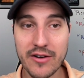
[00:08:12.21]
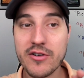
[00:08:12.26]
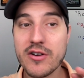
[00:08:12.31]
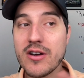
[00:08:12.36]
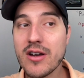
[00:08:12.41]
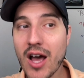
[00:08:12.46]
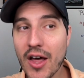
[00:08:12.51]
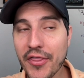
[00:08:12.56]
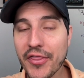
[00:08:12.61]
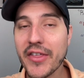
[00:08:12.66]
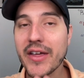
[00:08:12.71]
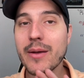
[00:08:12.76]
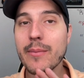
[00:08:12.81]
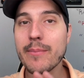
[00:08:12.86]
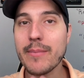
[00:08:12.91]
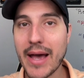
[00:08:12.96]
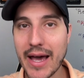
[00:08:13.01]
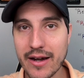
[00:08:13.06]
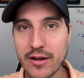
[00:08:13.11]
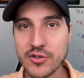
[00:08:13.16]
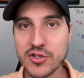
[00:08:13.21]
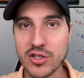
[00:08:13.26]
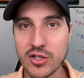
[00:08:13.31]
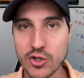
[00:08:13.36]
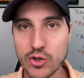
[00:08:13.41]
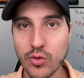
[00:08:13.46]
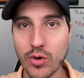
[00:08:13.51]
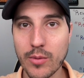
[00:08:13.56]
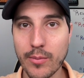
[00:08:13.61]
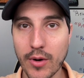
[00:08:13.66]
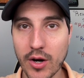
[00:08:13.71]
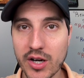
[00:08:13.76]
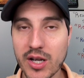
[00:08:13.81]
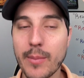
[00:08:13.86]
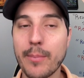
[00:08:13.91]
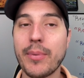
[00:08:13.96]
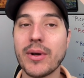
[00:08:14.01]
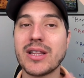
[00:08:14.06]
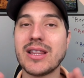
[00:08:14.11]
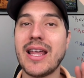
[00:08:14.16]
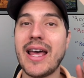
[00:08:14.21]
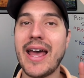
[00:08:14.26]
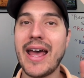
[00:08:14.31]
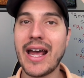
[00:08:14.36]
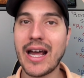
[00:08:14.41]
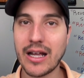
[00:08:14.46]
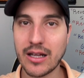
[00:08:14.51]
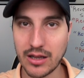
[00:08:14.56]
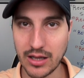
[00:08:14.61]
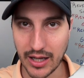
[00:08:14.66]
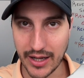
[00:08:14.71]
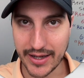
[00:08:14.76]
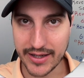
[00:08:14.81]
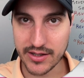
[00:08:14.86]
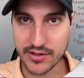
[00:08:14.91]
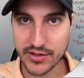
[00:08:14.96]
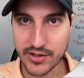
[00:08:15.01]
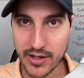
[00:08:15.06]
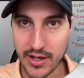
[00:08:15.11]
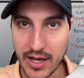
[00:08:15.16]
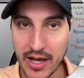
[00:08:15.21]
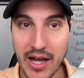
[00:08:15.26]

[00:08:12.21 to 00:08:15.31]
Nothing matters in this sort of market but the headlines.